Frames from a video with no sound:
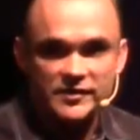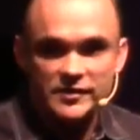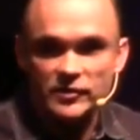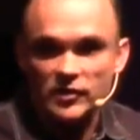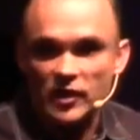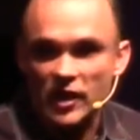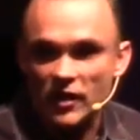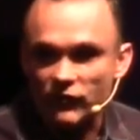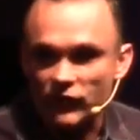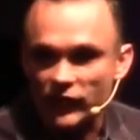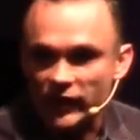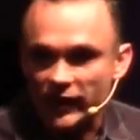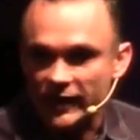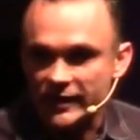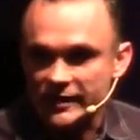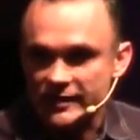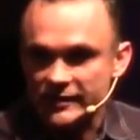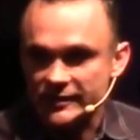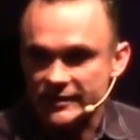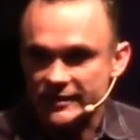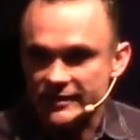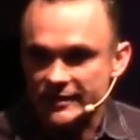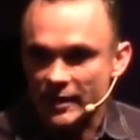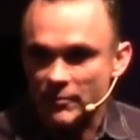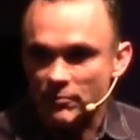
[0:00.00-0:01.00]
sin offering into
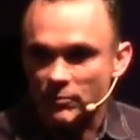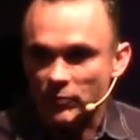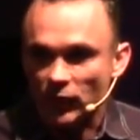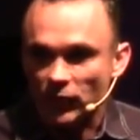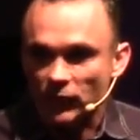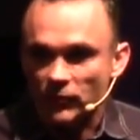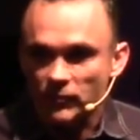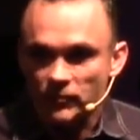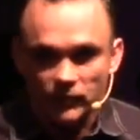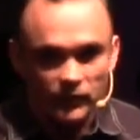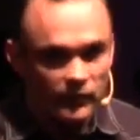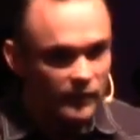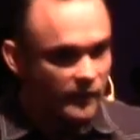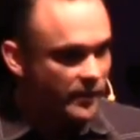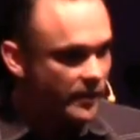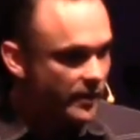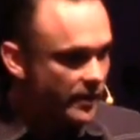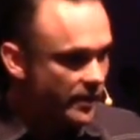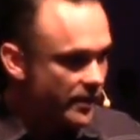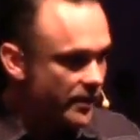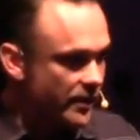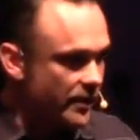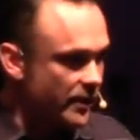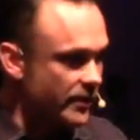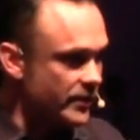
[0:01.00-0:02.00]
the temple
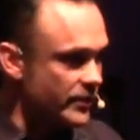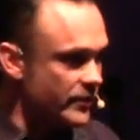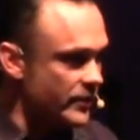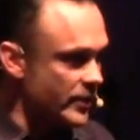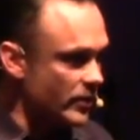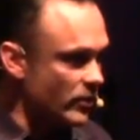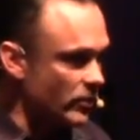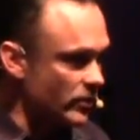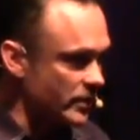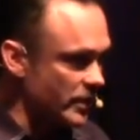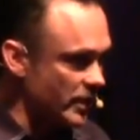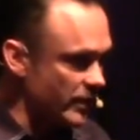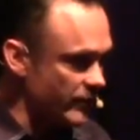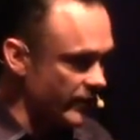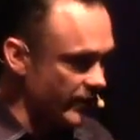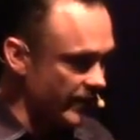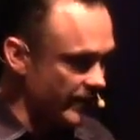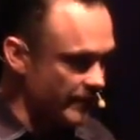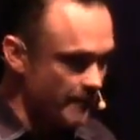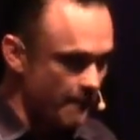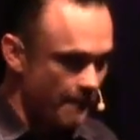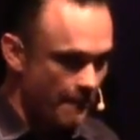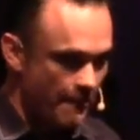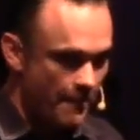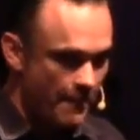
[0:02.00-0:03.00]
under the old covenant,
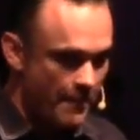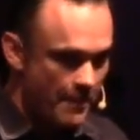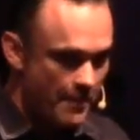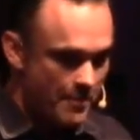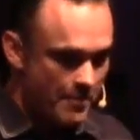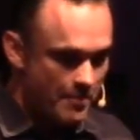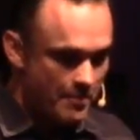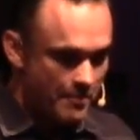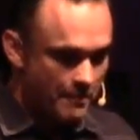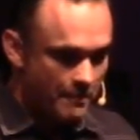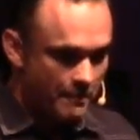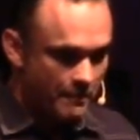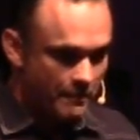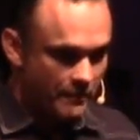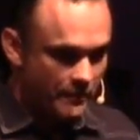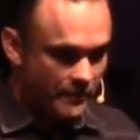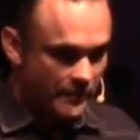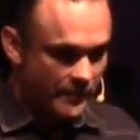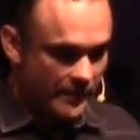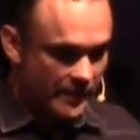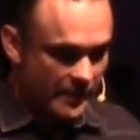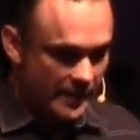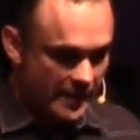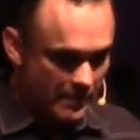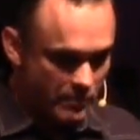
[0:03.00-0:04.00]

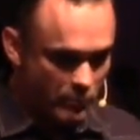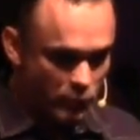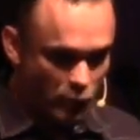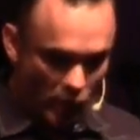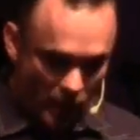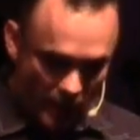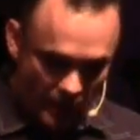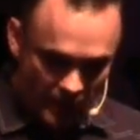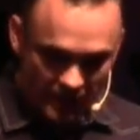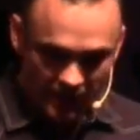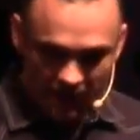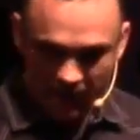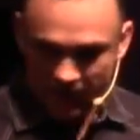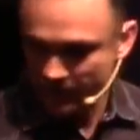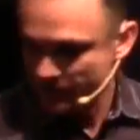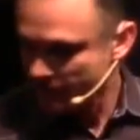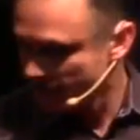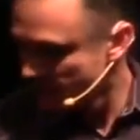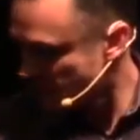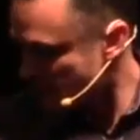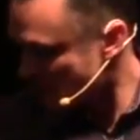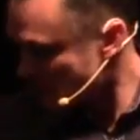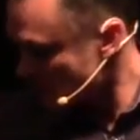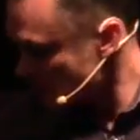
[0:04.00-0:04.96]
he brought it in.